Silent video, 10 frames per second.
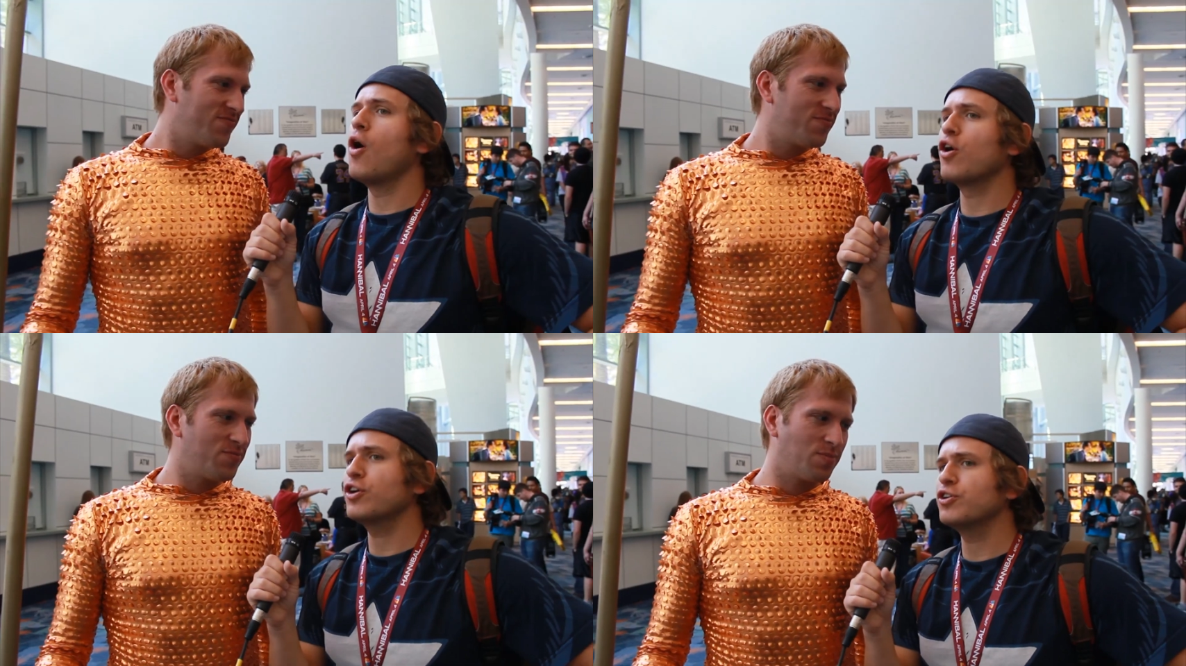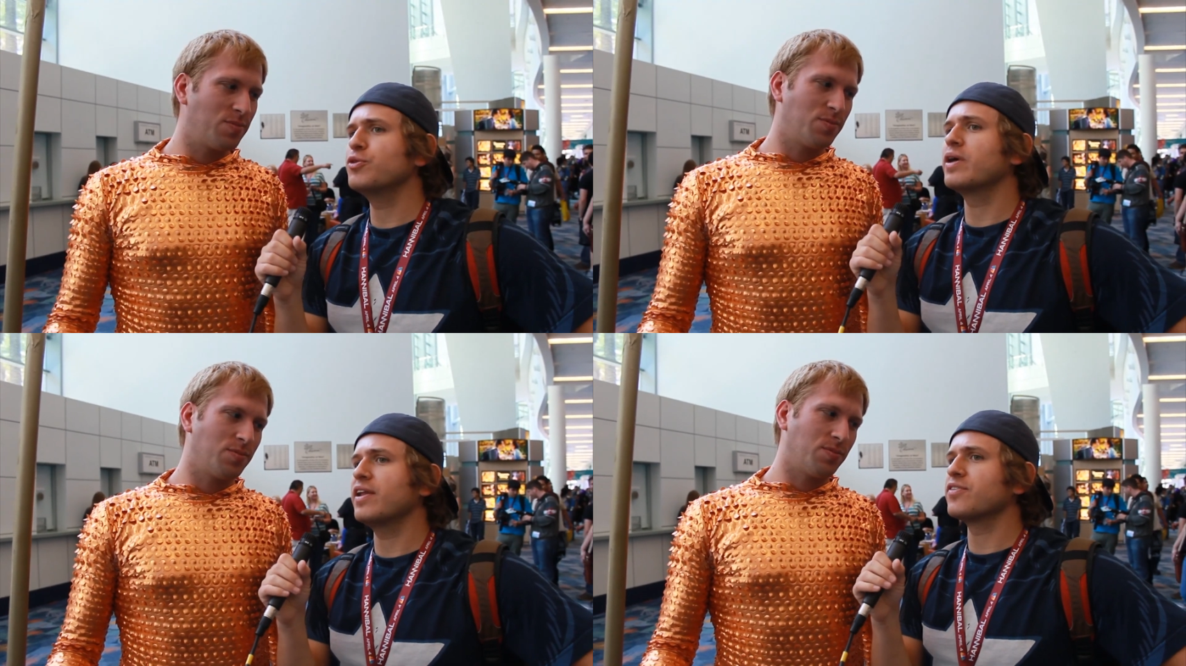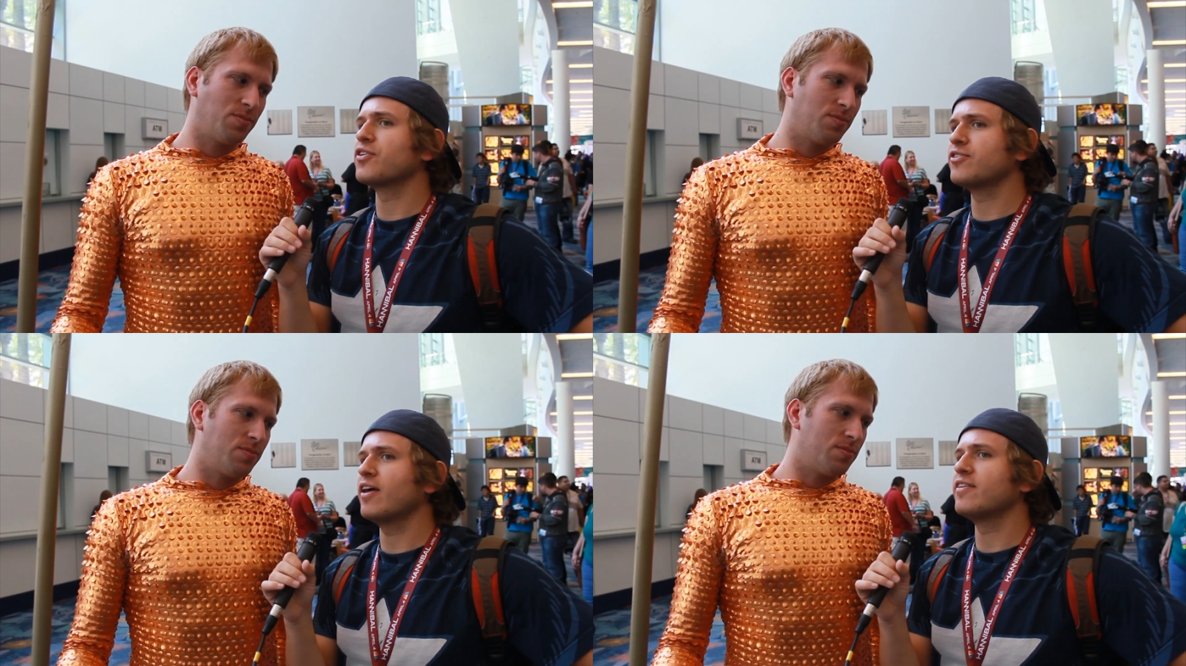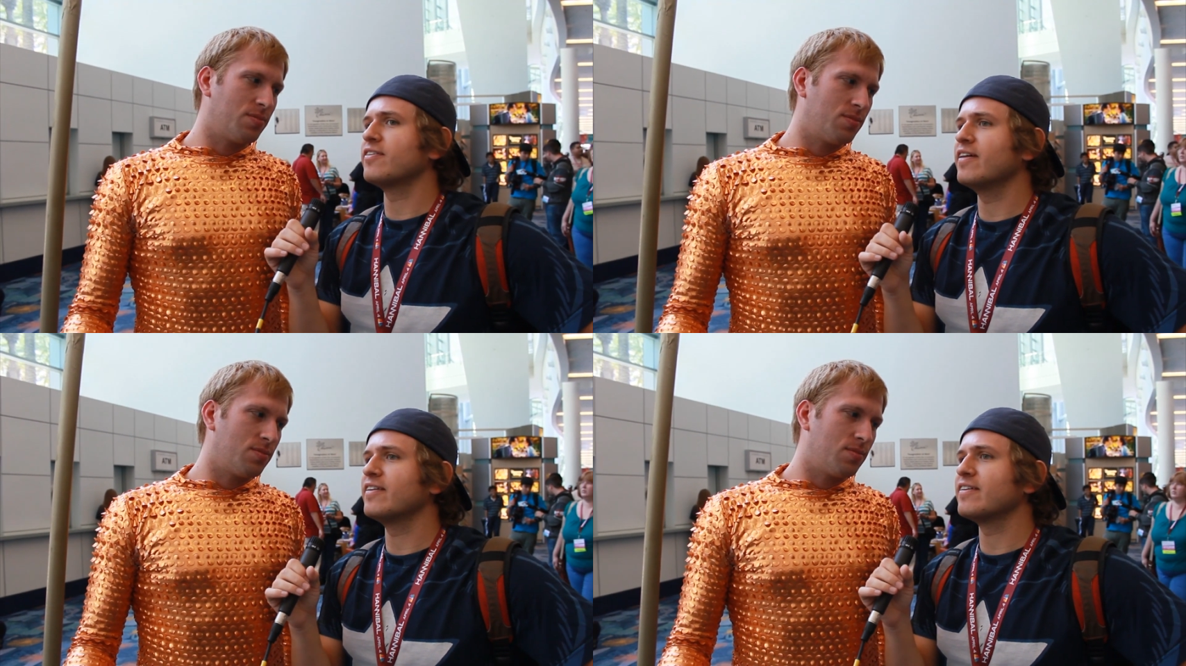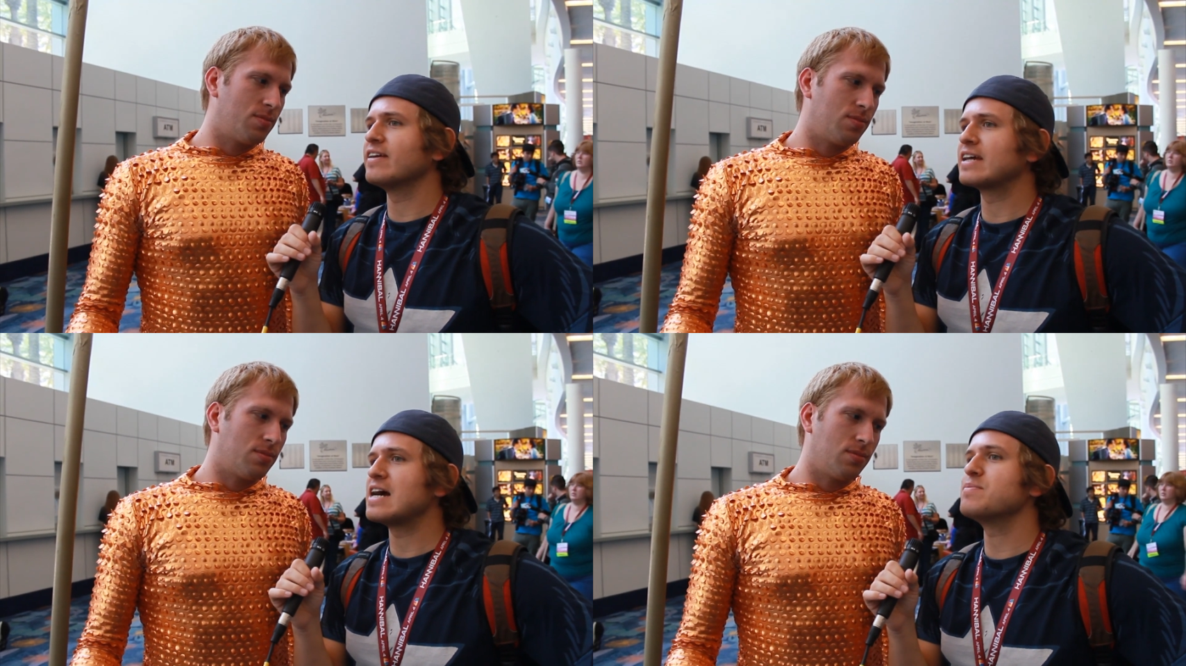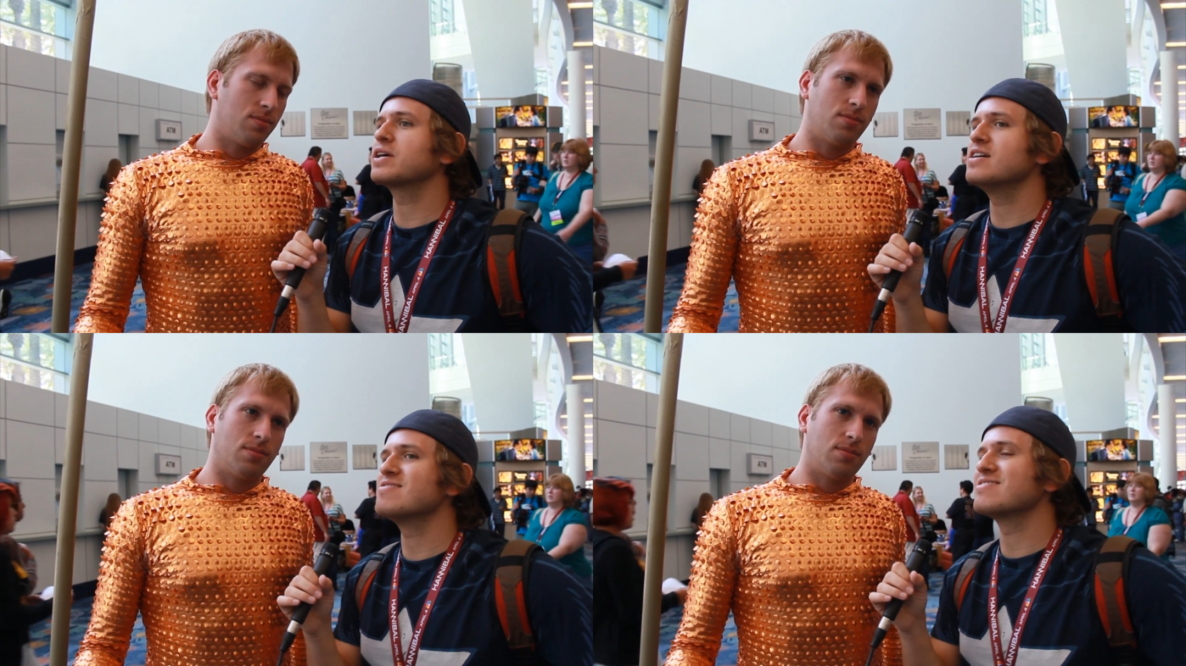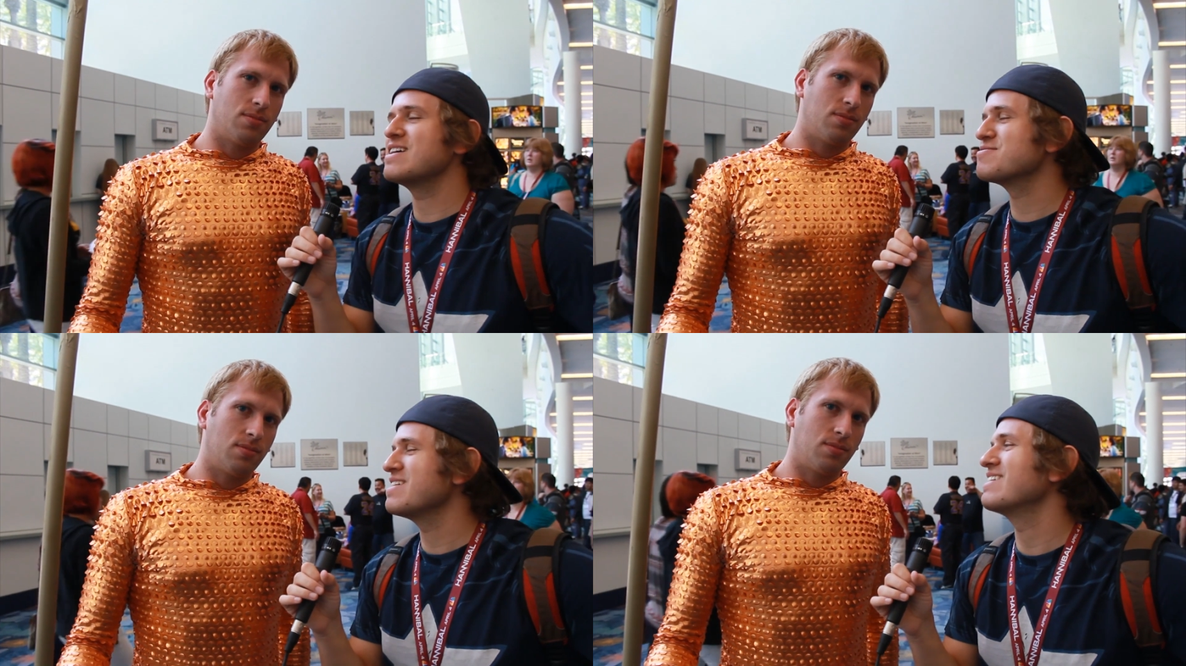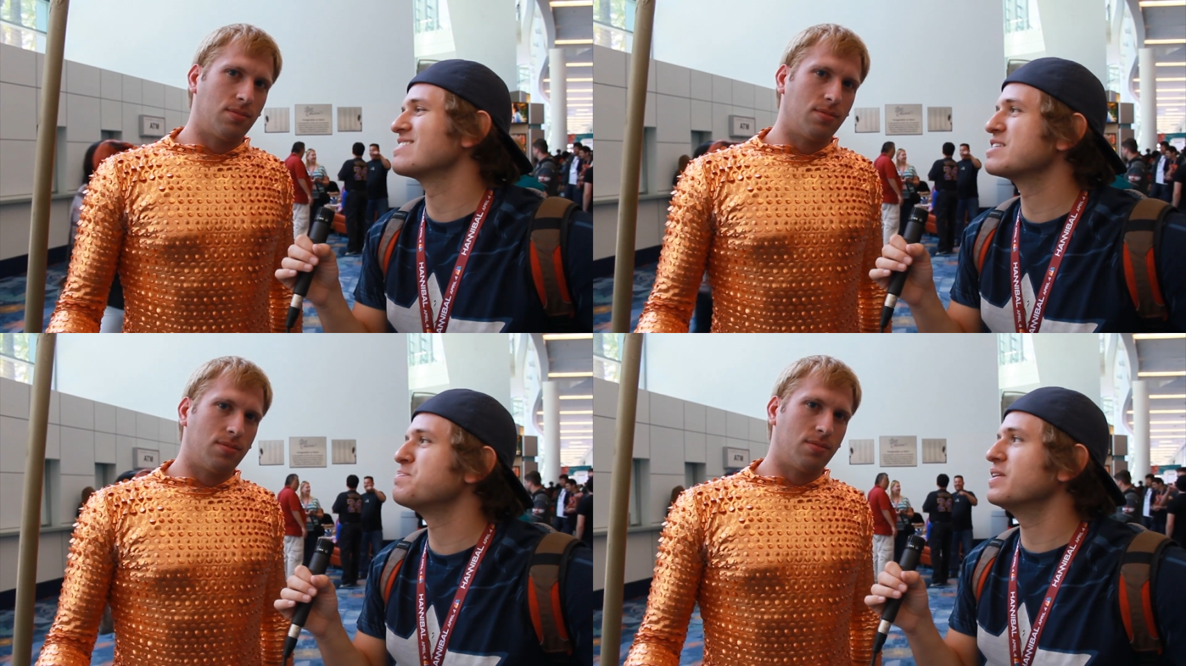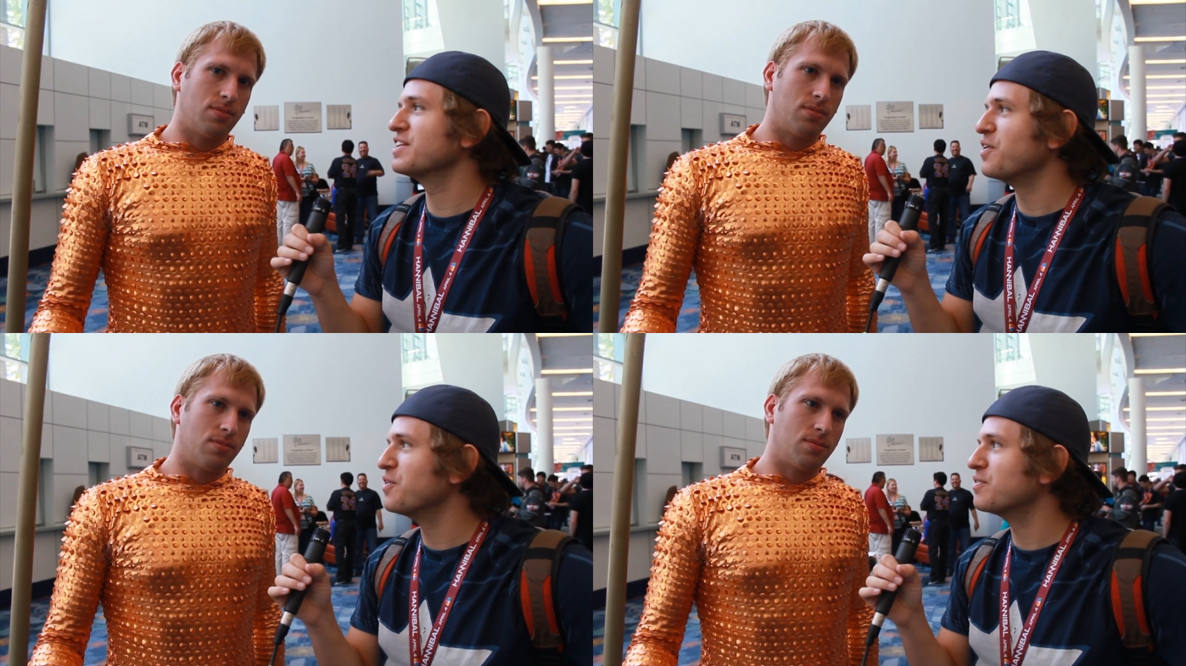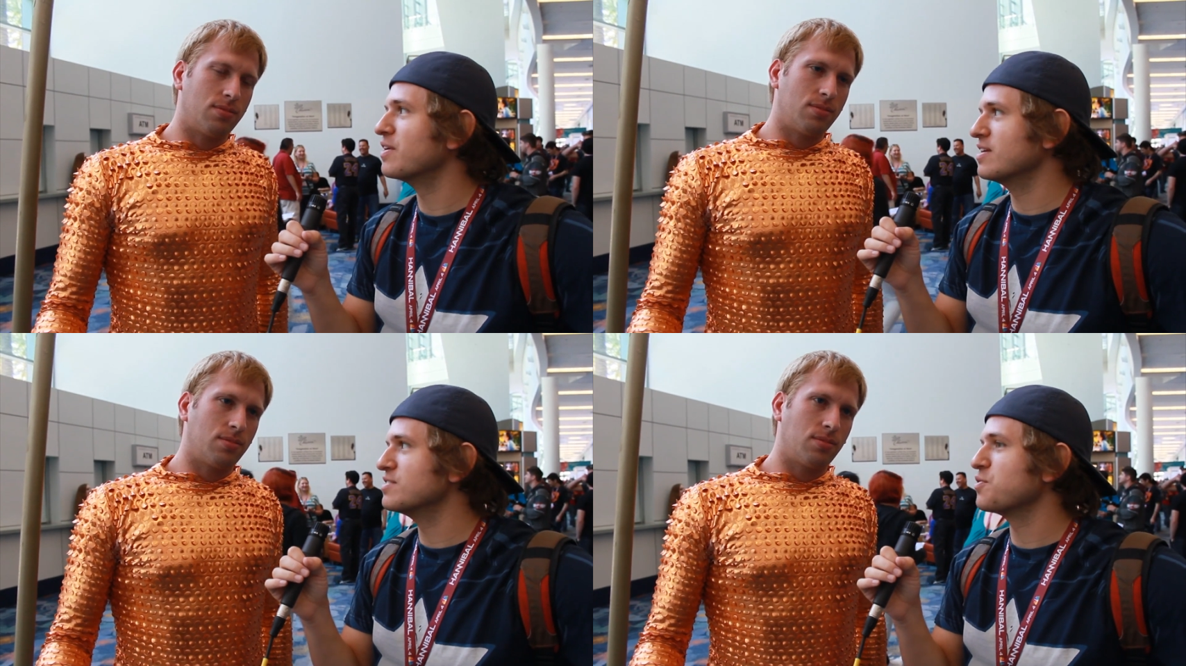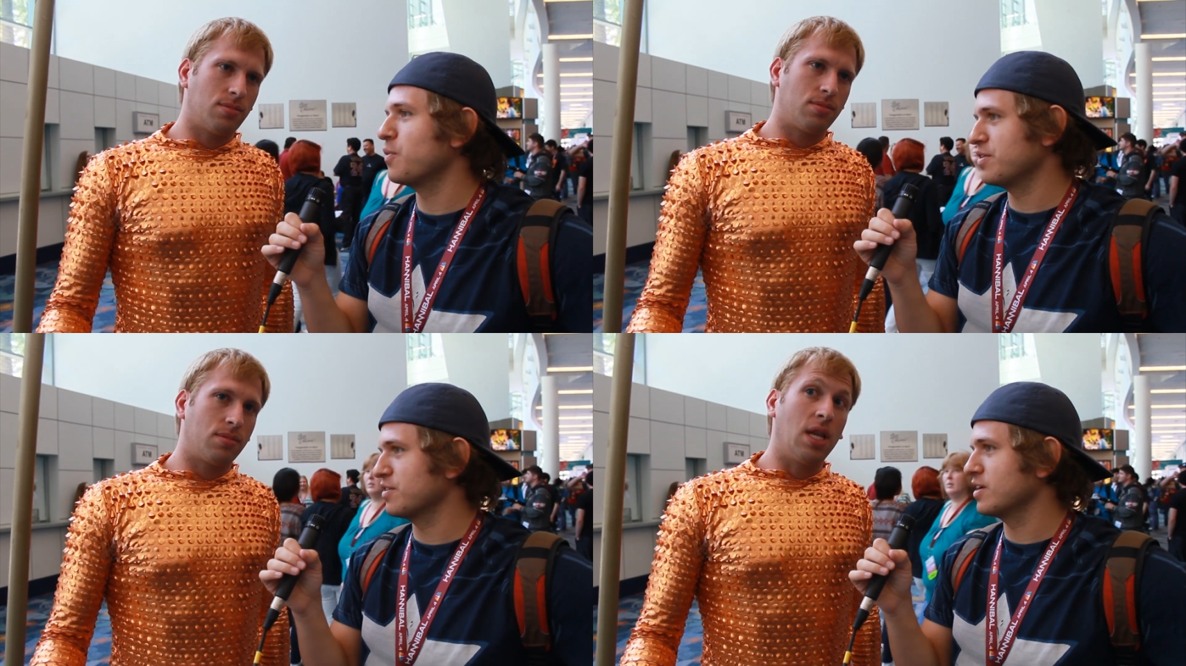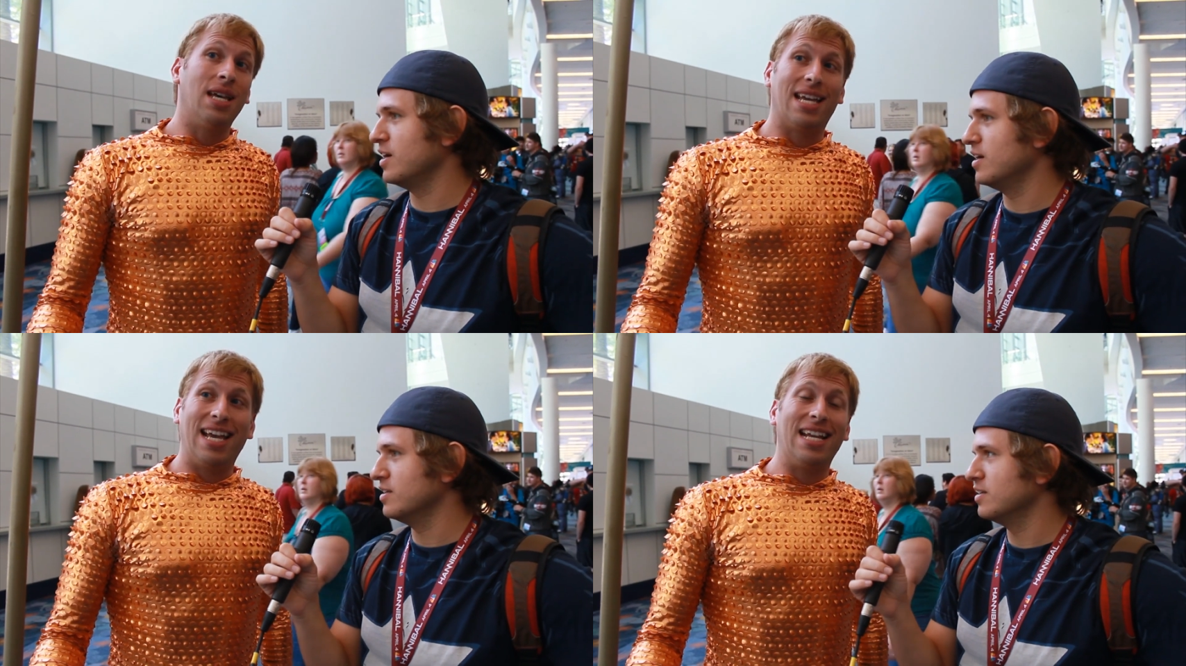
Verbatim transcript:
Speaker 1: Are you getting the sense that Comic Con is now kind of spilling over into WonderCon?